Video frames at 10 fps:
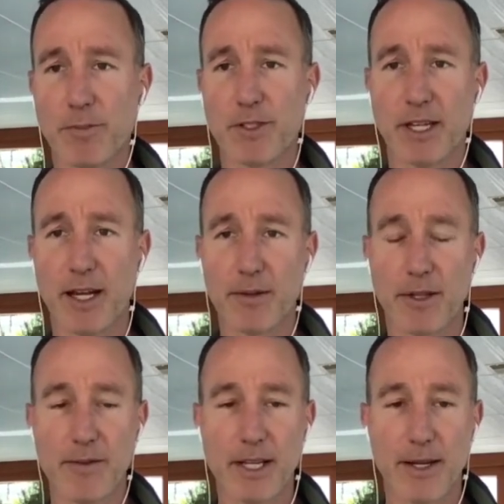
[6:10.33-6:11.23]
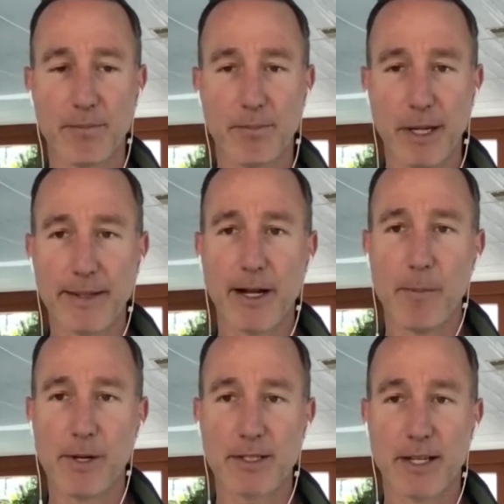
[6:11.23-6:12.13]
But you got to, if you got big
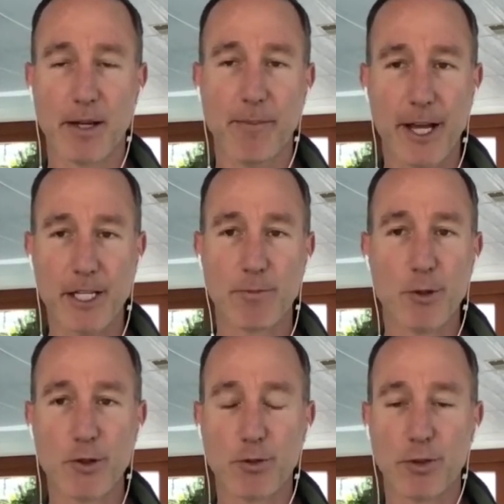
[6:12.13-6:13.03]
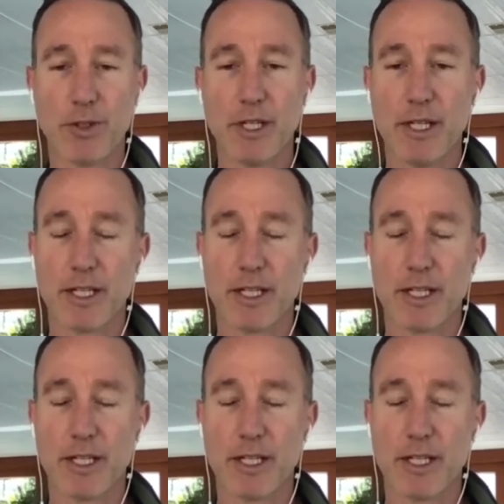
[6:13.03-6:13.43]
companies like a Mass Mutual